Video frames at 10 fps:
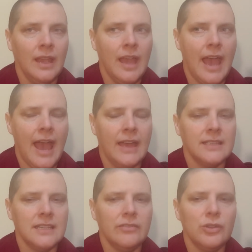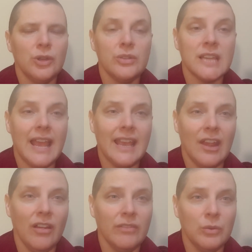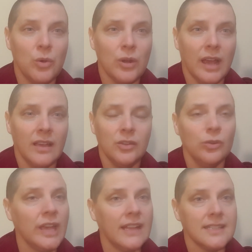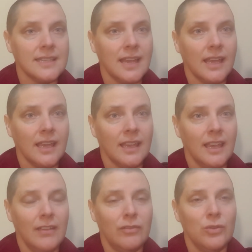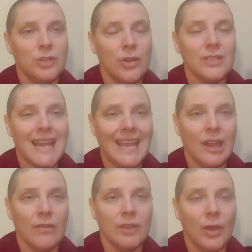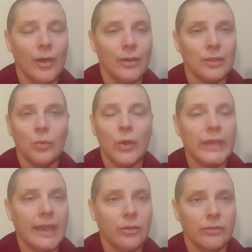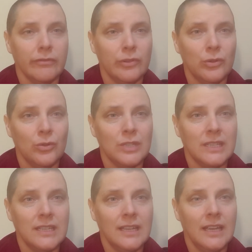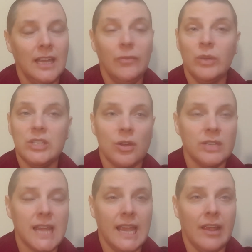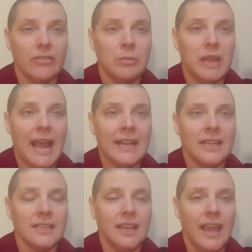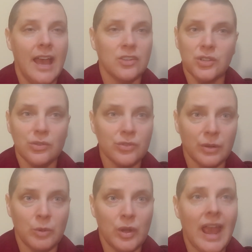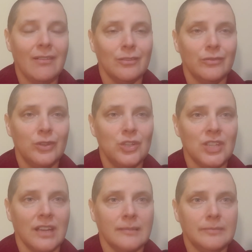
And if you don't take care of the water, you'll get sick. If you don't take care of the earth, you won't get good food. If we don't take care of the planet, our children won't have a future.